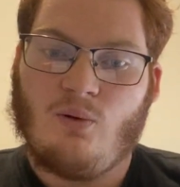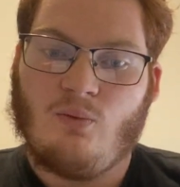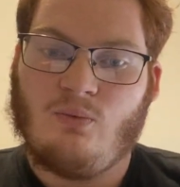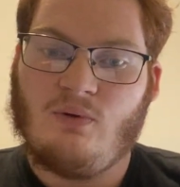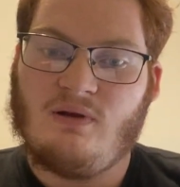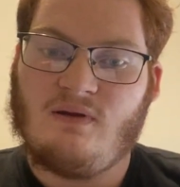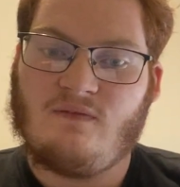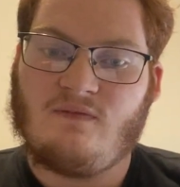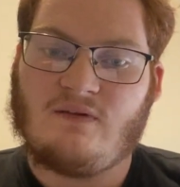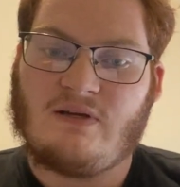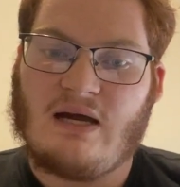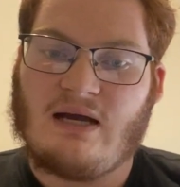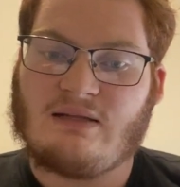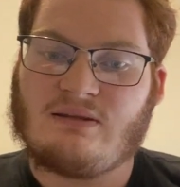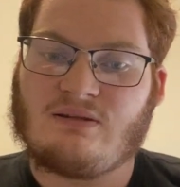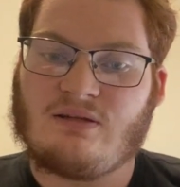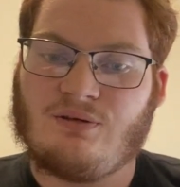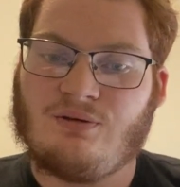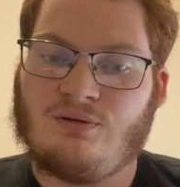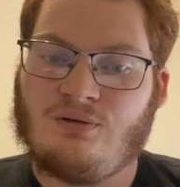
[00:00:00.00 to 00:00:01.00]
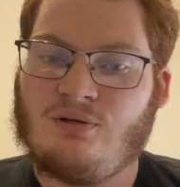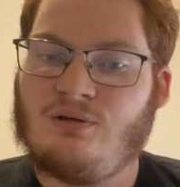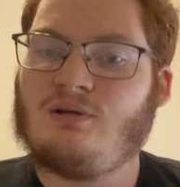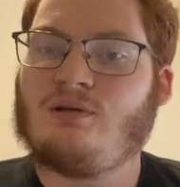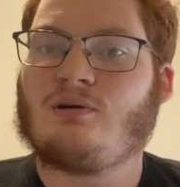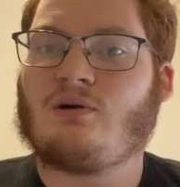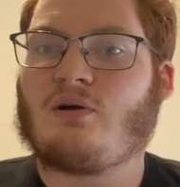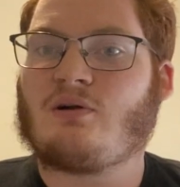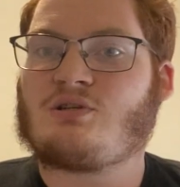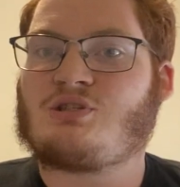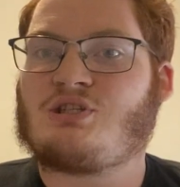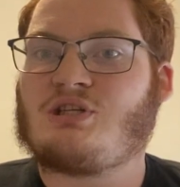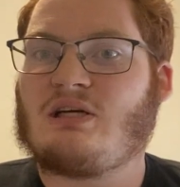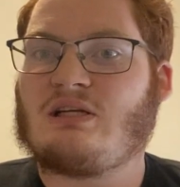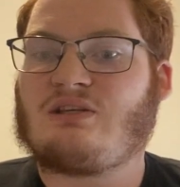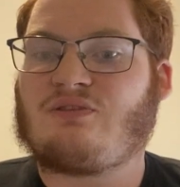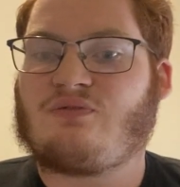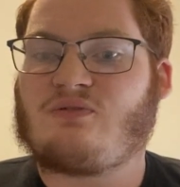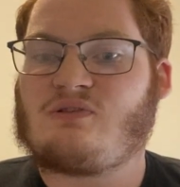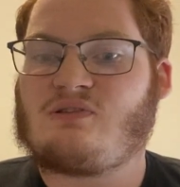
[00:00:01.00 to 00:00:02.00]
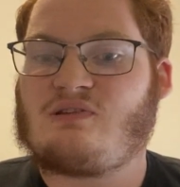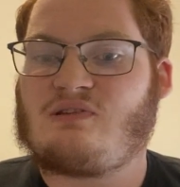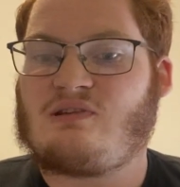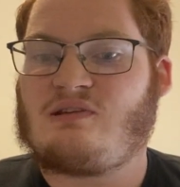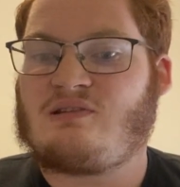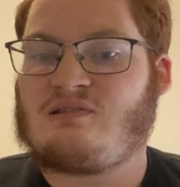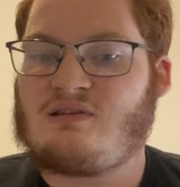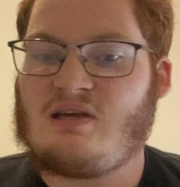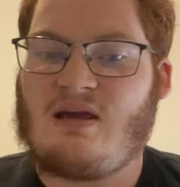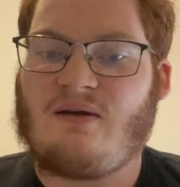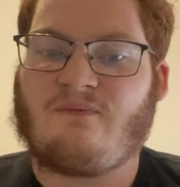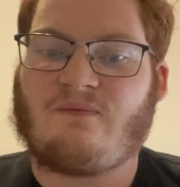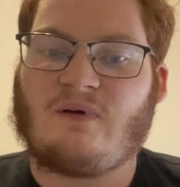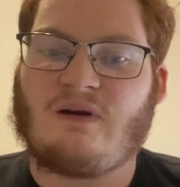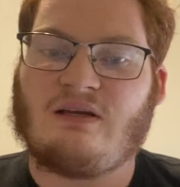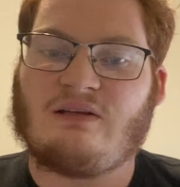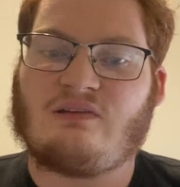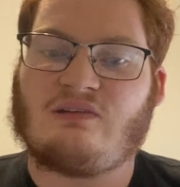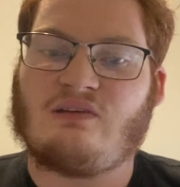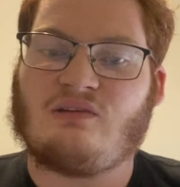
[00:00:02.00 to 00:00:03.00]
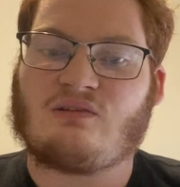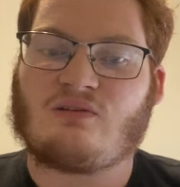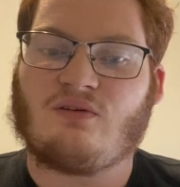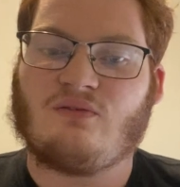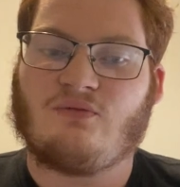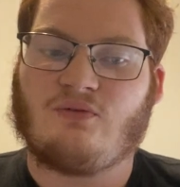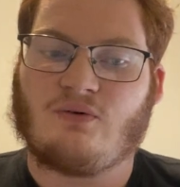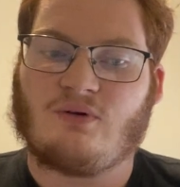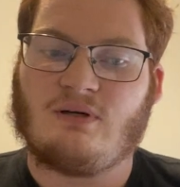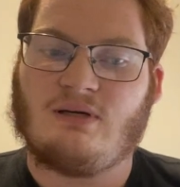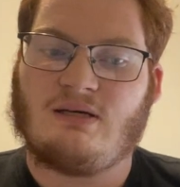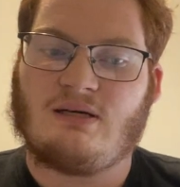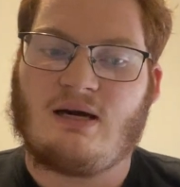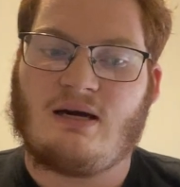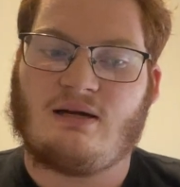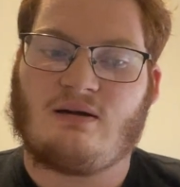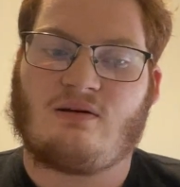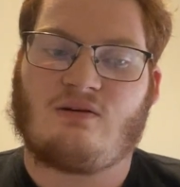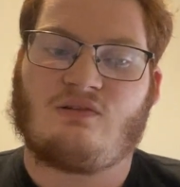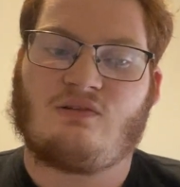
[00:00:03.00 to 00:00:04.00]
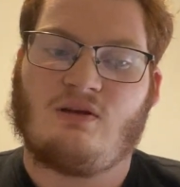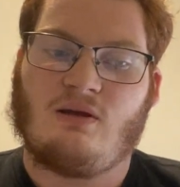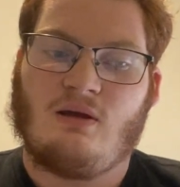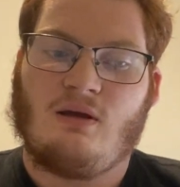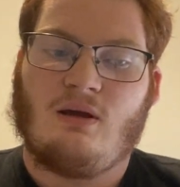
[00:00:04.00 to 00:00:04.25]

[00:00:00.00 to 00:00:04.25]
We've got the New York Jets versus the San Francisco 49ers.